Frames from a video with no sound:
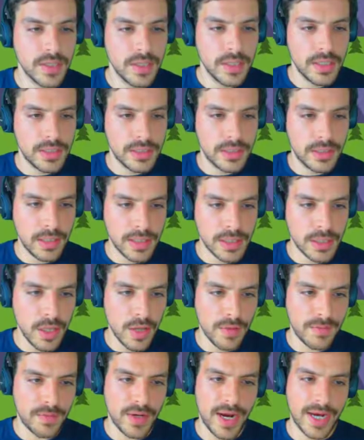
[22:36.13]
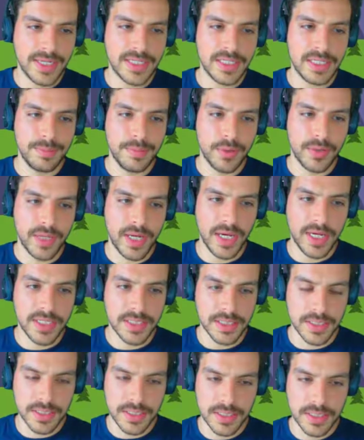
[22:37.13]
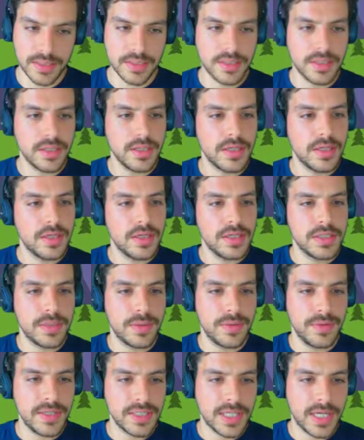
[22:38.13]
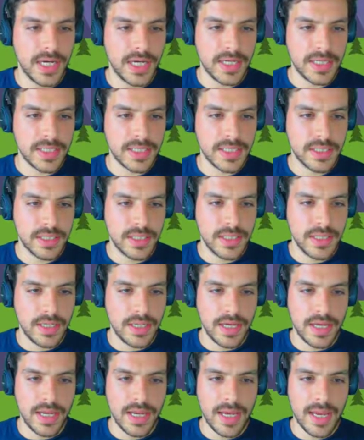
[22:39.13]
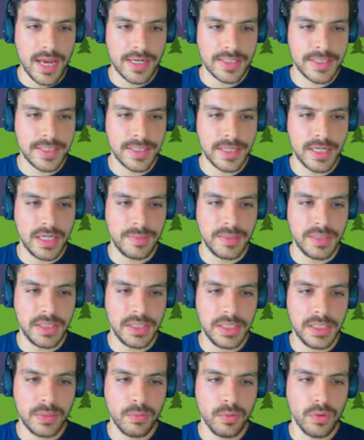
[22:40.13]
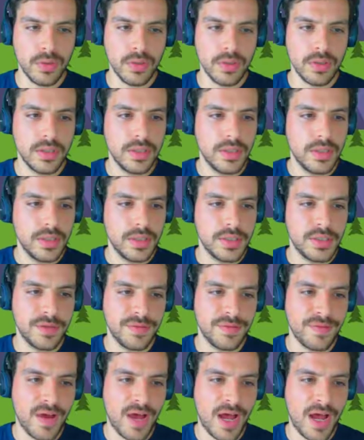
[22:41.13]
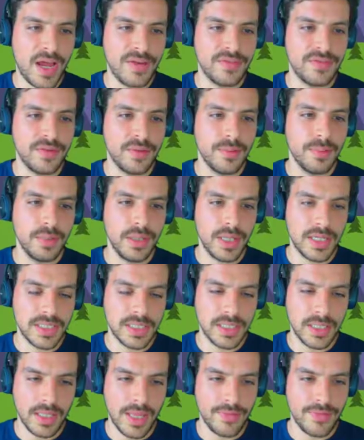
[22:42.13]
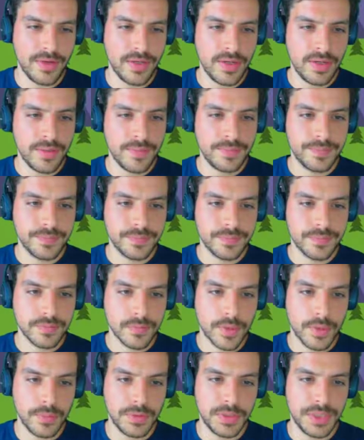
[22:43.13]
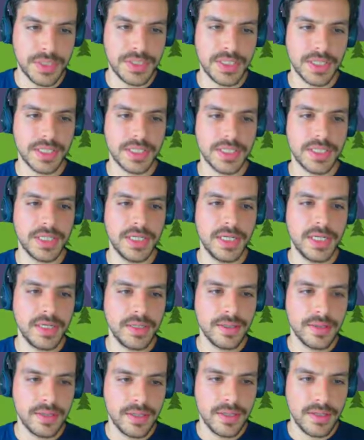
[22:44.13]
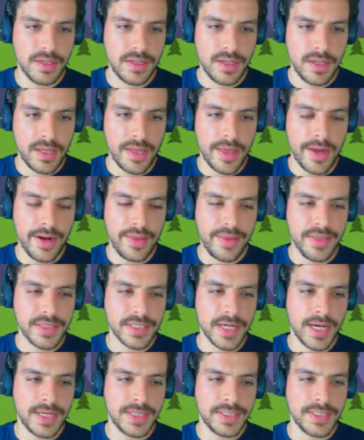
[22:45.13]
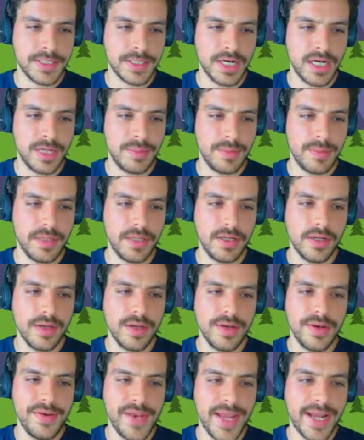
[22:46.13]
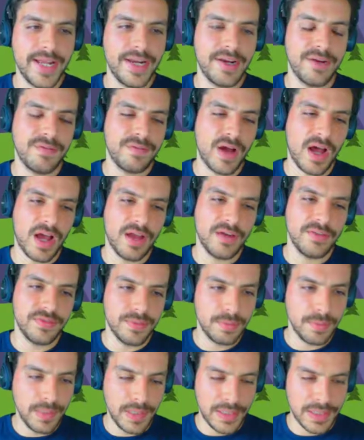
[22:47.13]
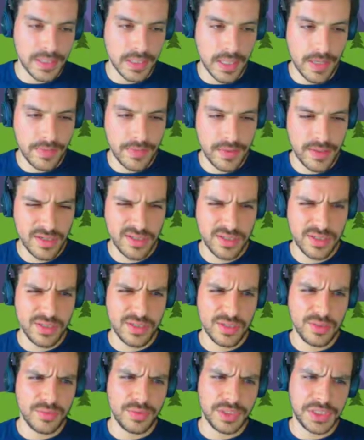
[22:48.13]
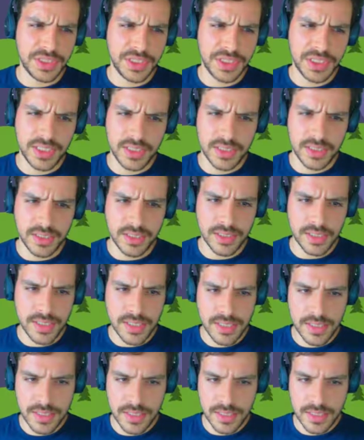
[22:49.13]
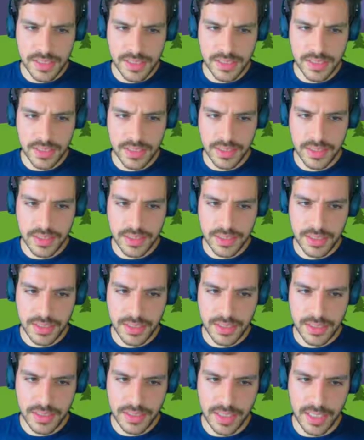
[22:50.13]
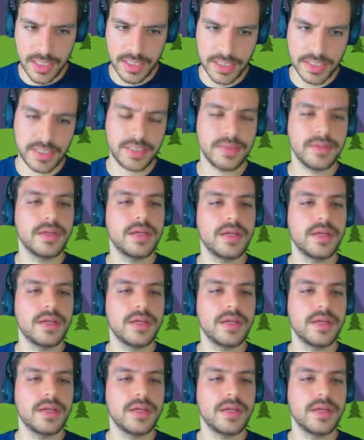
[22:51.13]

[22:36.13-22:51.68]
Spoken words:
So let's solve for x in both cases. So in this case, x is going to be equal to 5 plus 11, which is 16. And in this case, it's going to be negative 5 plus 11, which is 6.